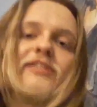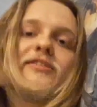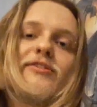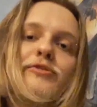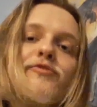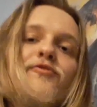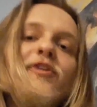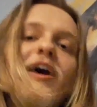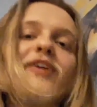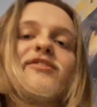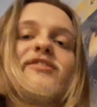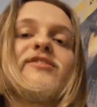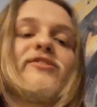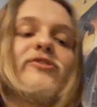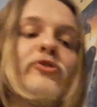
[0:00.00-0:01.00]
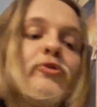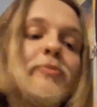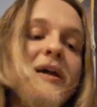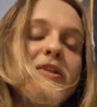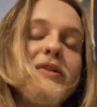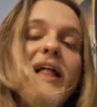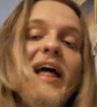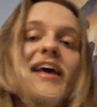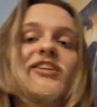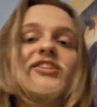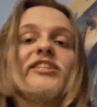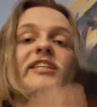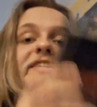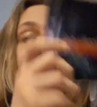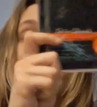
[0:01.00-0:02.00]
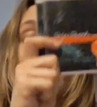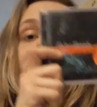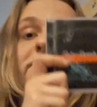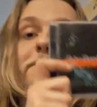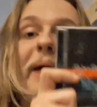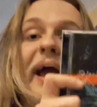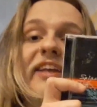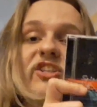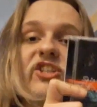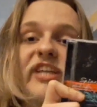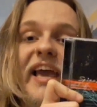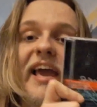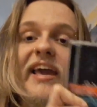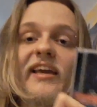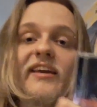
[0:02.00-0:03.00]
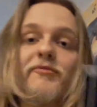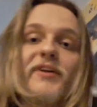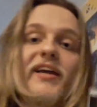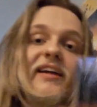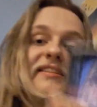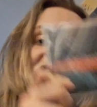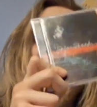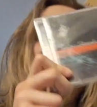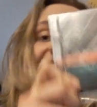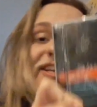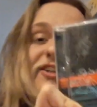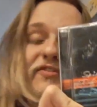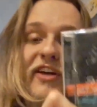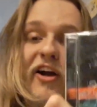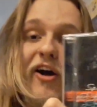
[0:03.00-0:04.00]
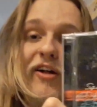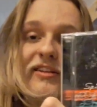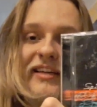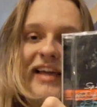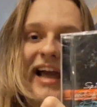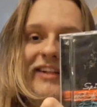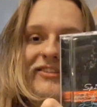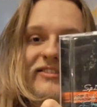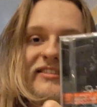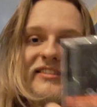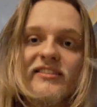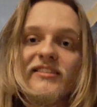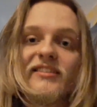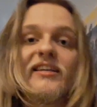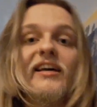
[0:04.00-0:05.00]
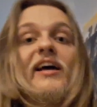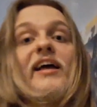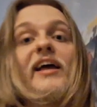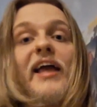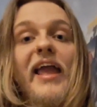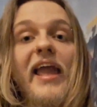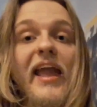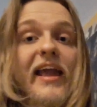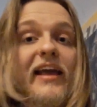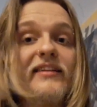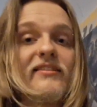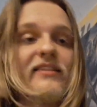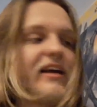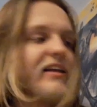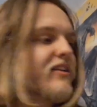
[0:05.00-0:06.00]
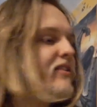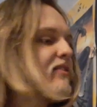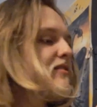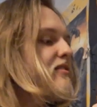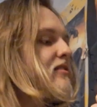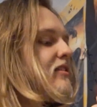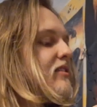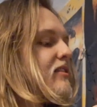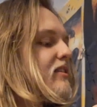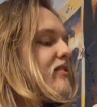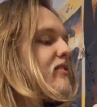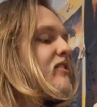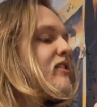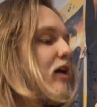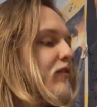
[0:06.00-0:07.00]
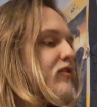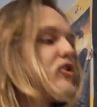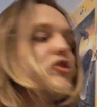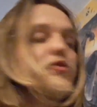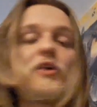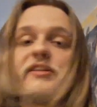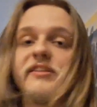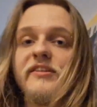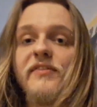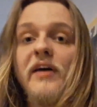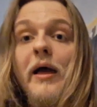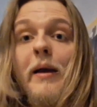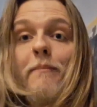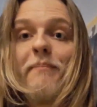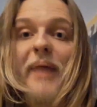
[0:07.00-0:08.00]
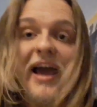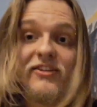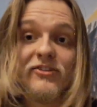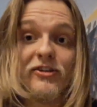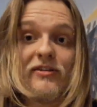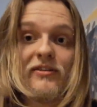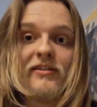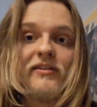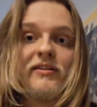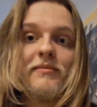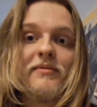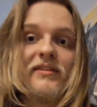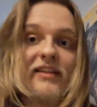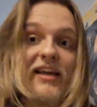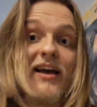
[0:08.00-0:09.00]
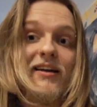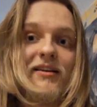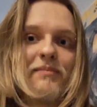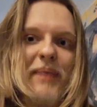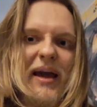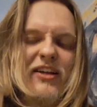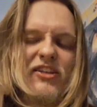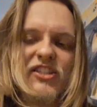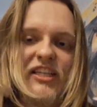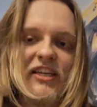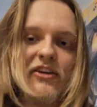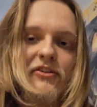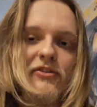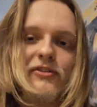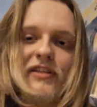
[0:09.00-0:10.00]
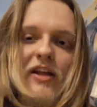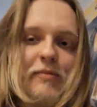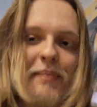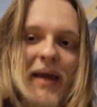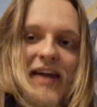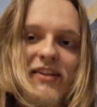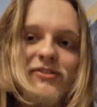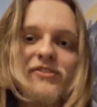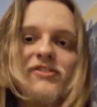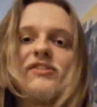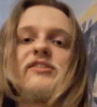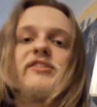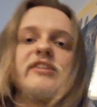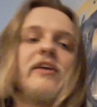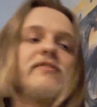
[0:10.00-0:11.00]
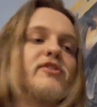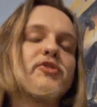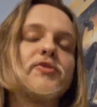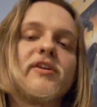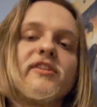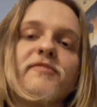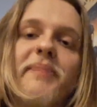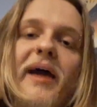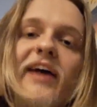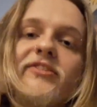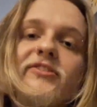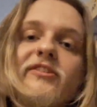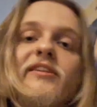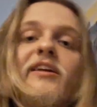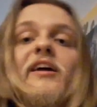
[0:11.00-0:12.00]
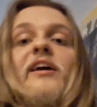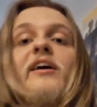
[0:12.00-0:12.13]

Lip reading: 2000s nu metal action with Spineshank. We got The Height of Callousness and, let's see, Self-Destructive Pattern. Yeah, singular, not patterns. Self-Destructive Pattern.